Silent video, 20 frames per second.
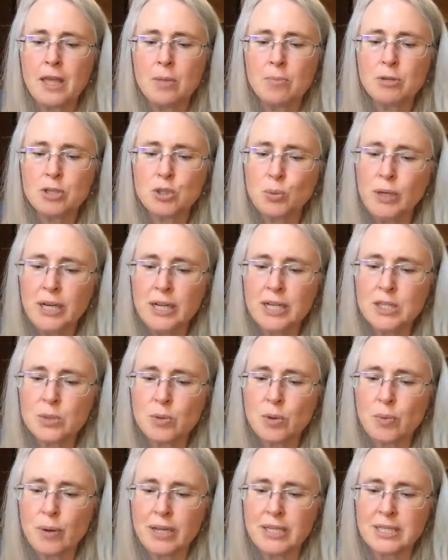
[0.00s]
Between us,
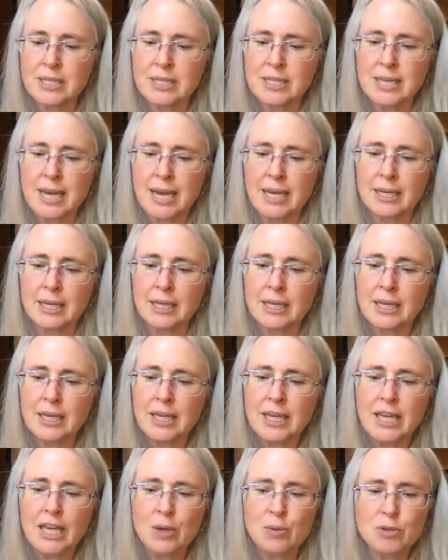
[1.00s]
we raised his head.
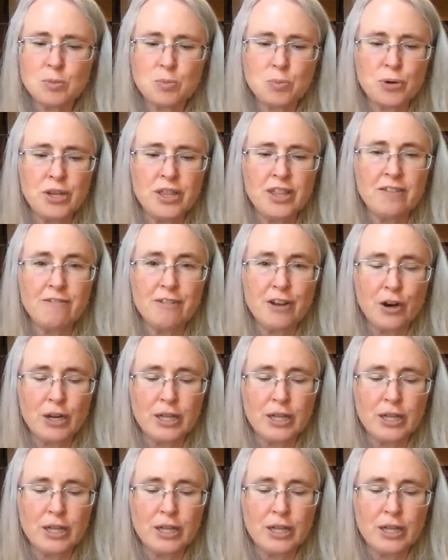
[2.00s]
He was breathing very